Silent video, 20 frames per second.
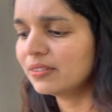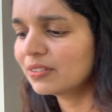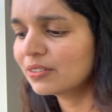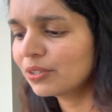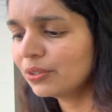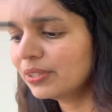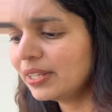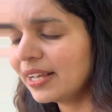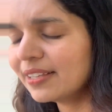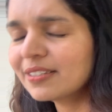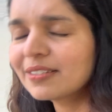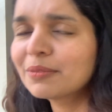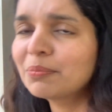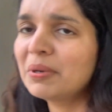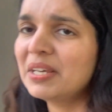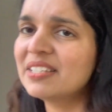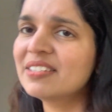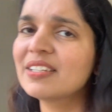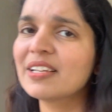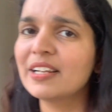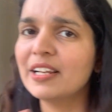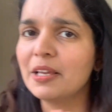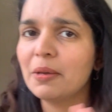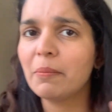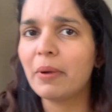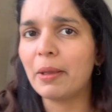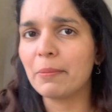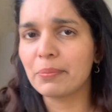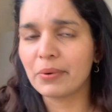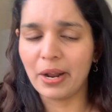So that's basically
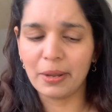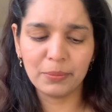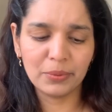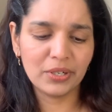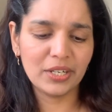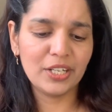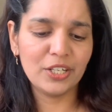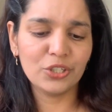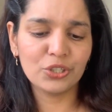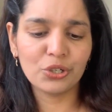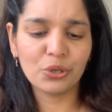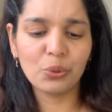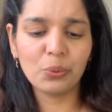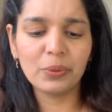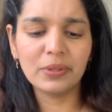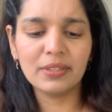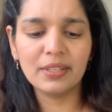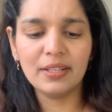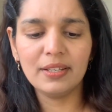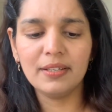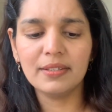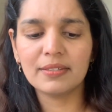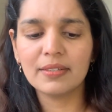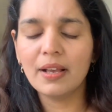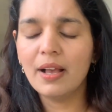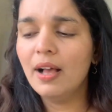my primary issue with these.